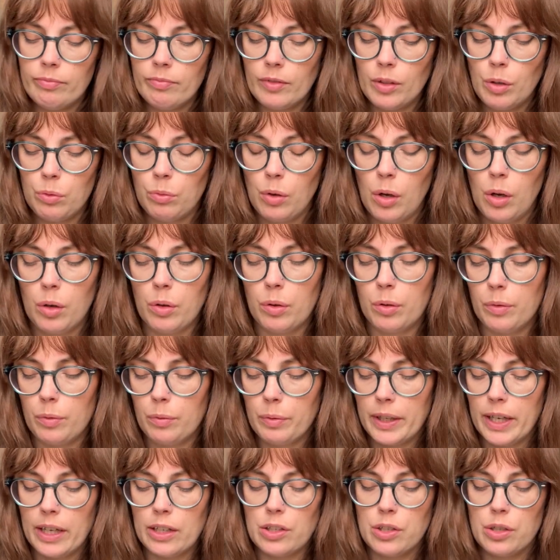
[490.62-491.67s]
Whoa, we
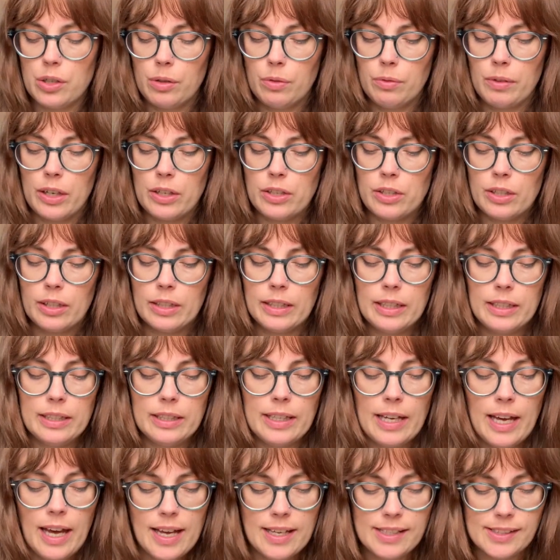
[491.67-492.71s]
got two actually.
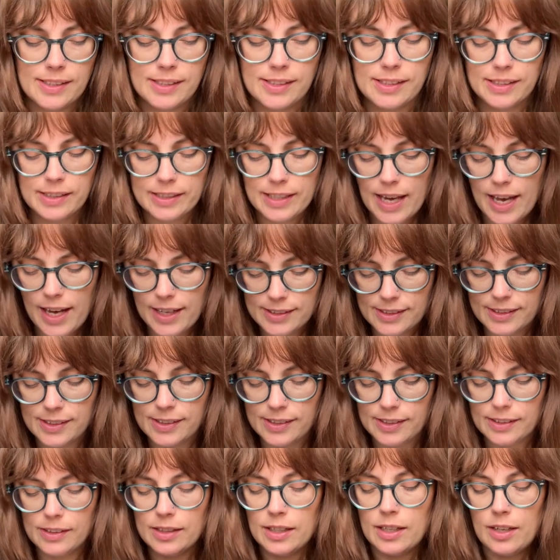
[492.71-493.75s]
Yes,
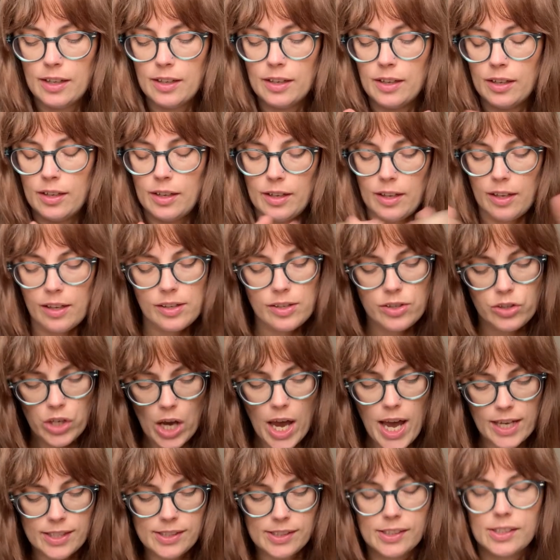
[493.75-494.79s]
yes,
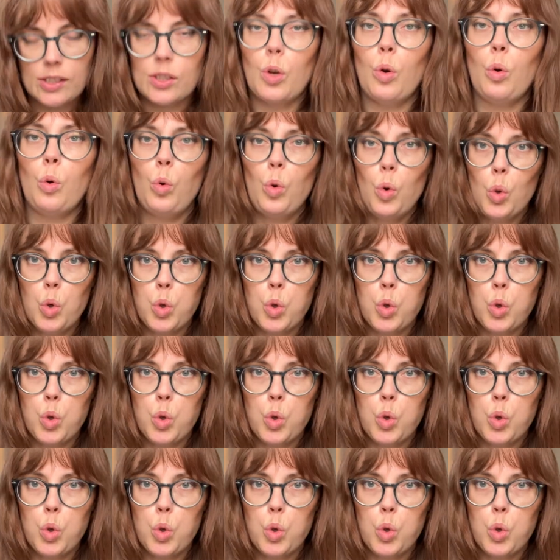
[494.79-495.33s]
yes. Woo.